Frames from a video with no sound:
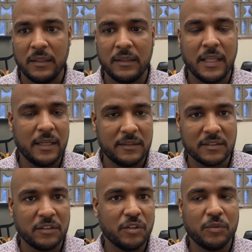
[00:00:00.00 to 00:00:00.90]
it's
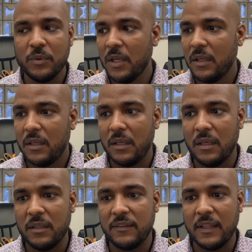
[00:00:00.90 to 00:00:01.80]
unknown
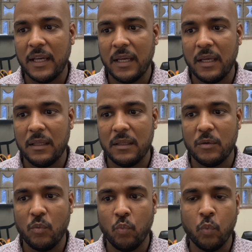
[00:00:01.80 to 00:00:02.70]
is that
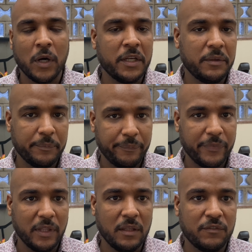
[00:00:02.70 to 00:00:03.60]
one,
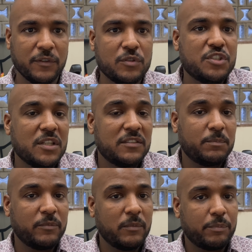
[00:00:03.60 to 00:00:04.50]
if you just
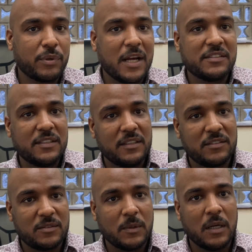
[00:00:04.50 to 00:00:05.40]

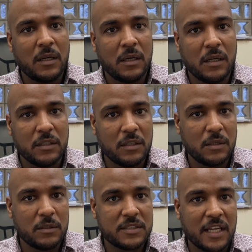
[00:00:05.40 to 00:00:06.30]
processed
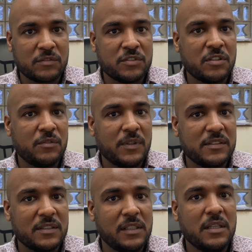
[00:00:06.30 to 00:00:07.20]
your tax return
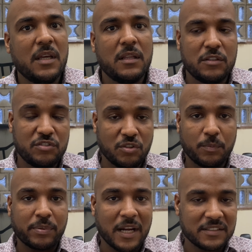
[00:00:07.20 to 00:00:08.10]
recently, they're still
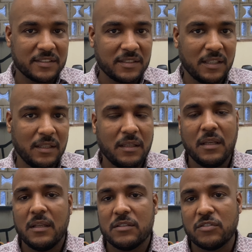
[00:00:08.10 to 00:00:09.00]
processing it,
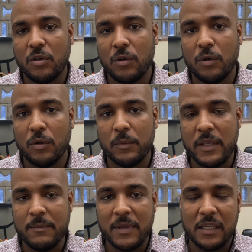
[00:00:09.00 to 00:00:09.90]
so
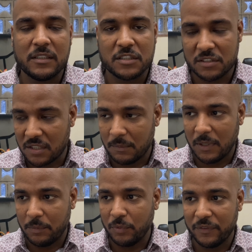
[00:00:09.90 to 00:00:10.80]
it may just come
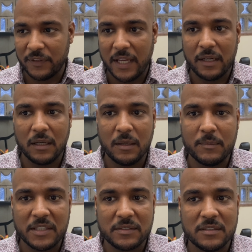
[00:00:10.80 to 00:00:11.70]
up with that
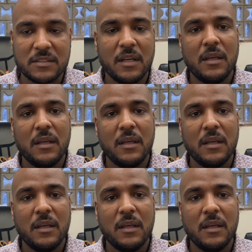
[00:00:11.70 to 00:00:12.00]
message.